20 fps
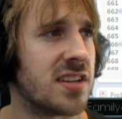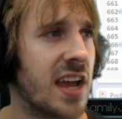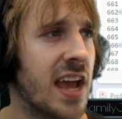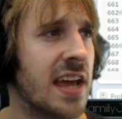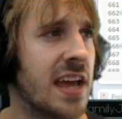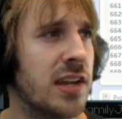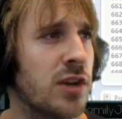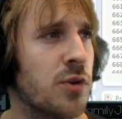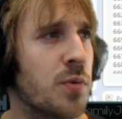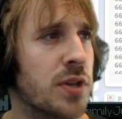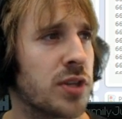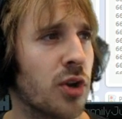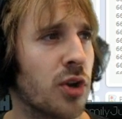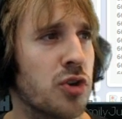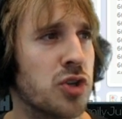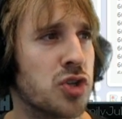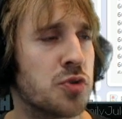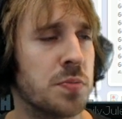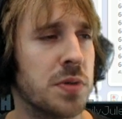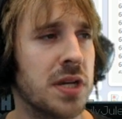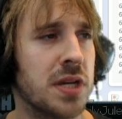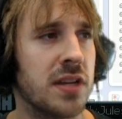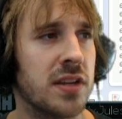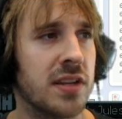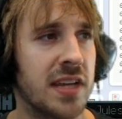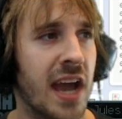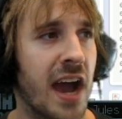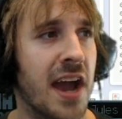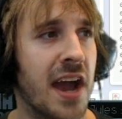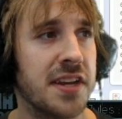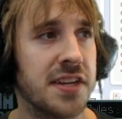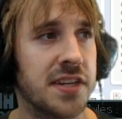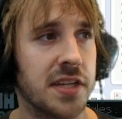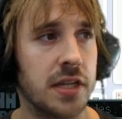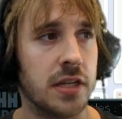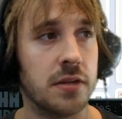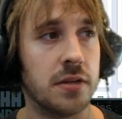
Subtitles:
and it returns me the ID.